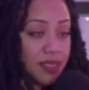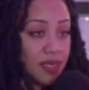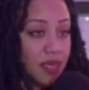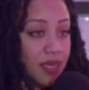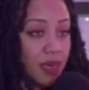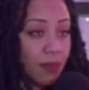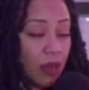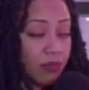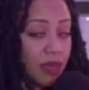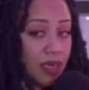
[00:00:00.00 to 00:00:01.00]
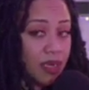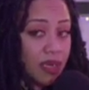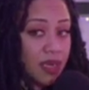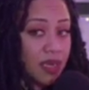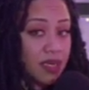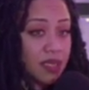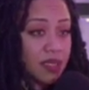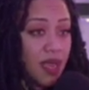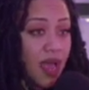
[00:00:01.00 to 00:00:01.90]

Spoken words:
And the thing about me is